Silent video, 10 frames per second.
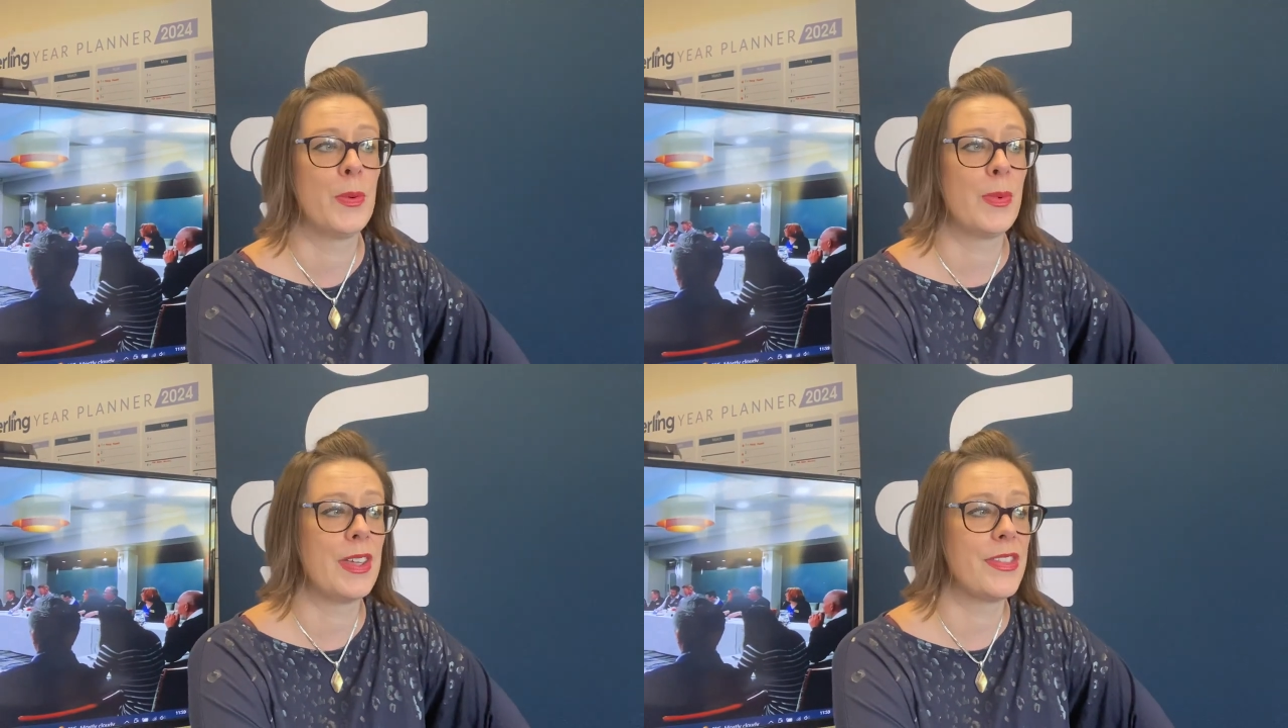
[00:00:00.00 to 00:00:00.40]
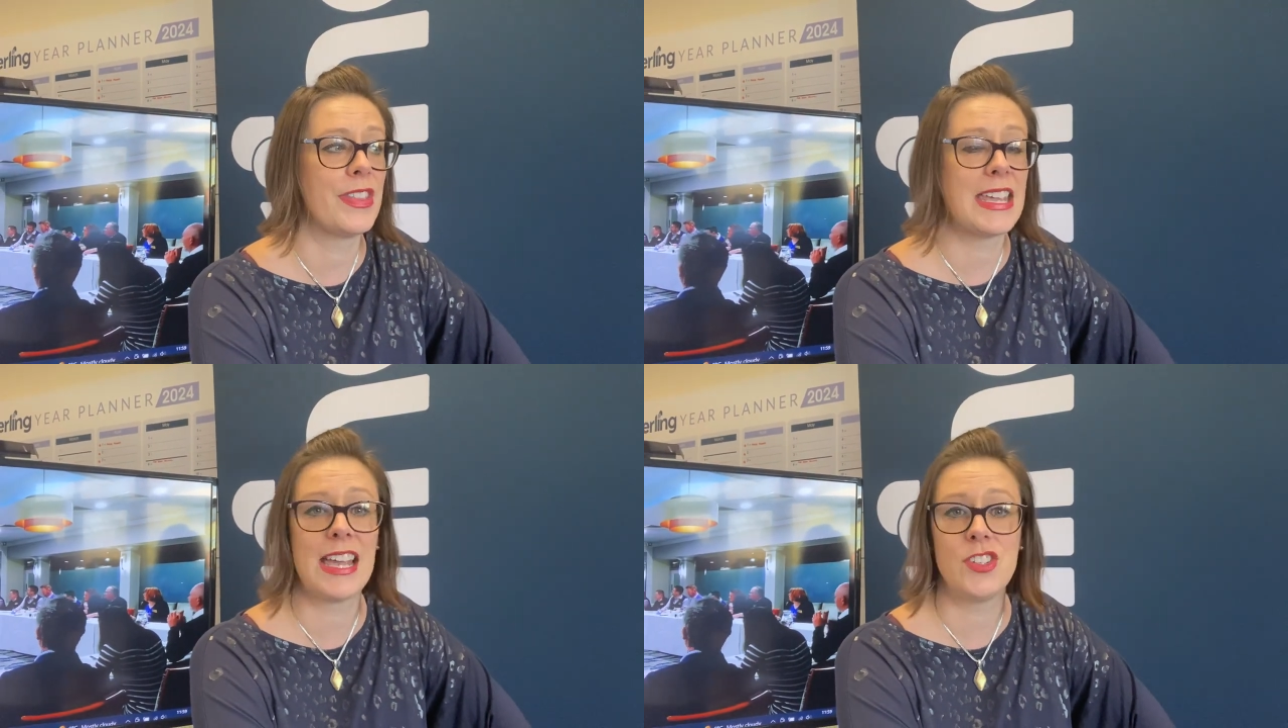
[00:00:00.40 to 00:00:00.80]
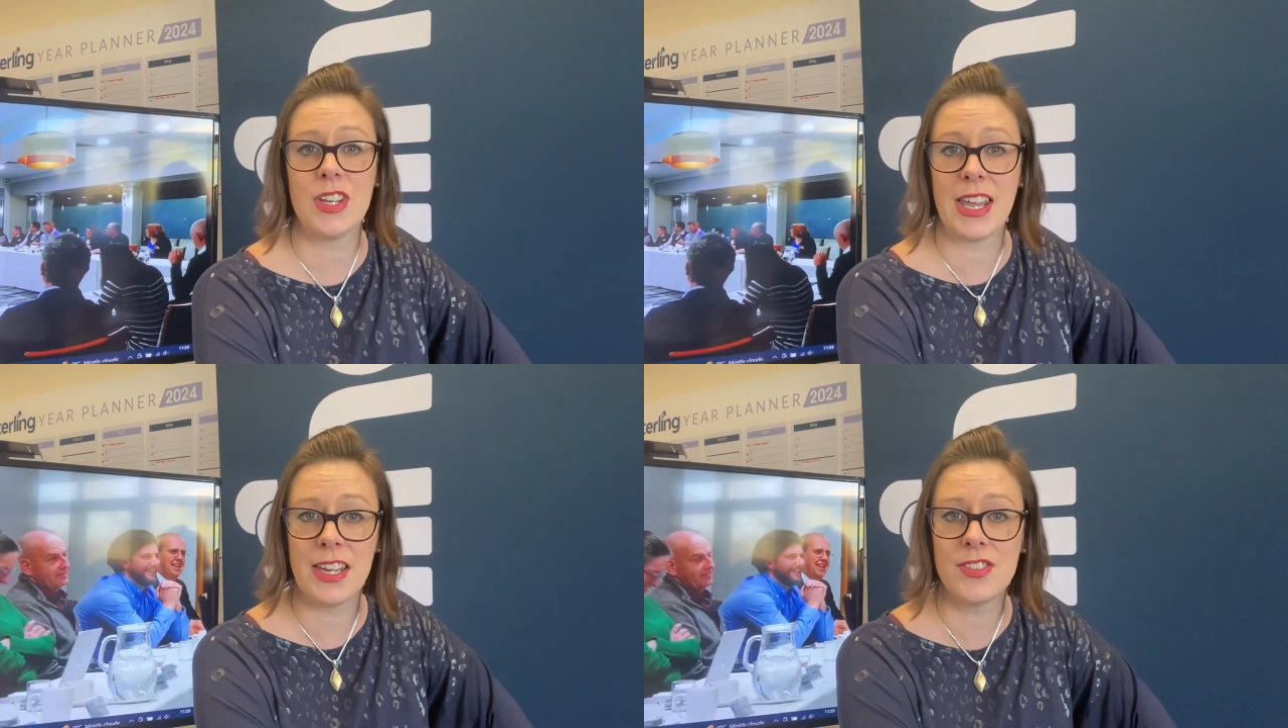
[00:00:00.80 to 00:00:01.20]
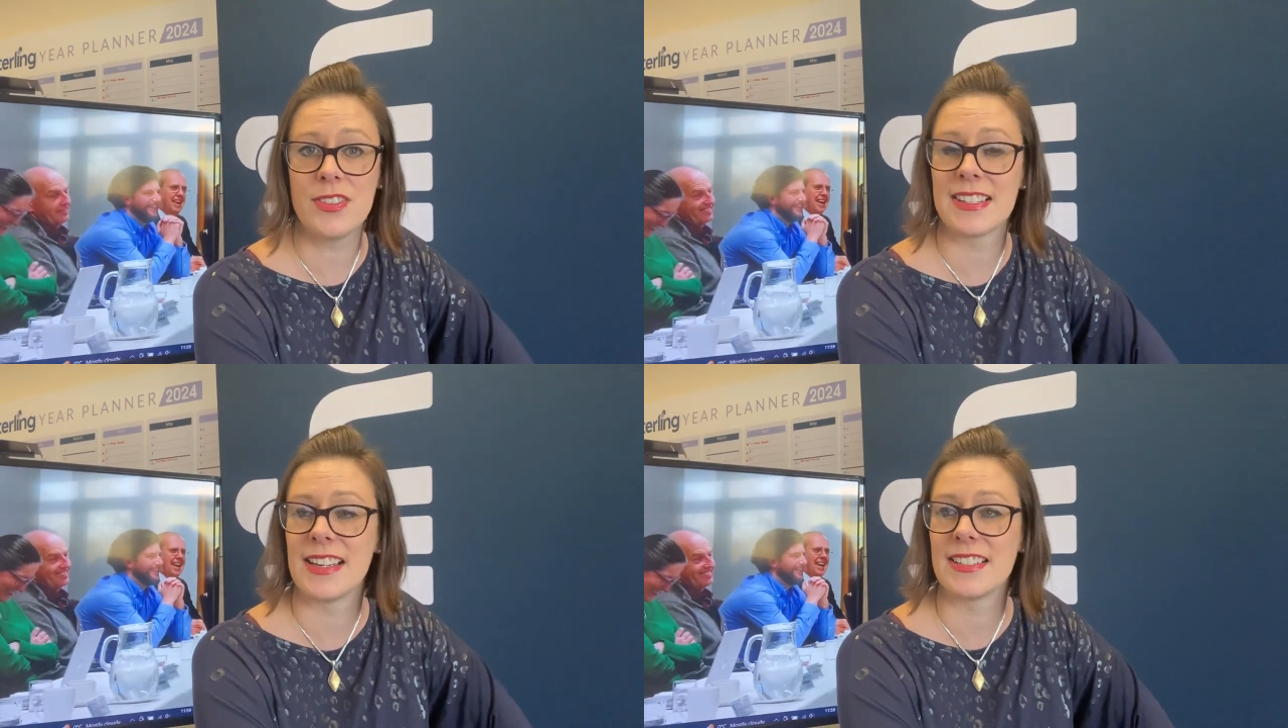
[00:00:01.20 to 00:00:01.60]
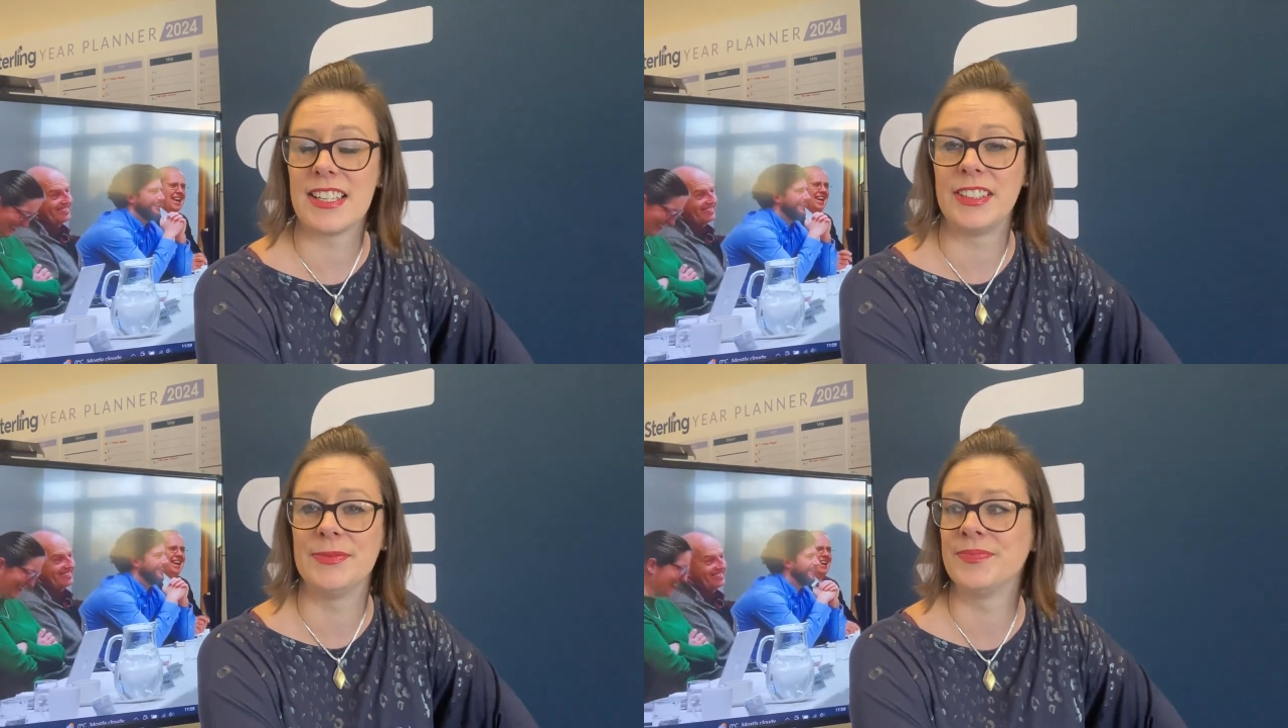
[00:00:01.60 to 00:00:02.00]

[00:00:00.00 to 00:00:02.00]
with the education sector.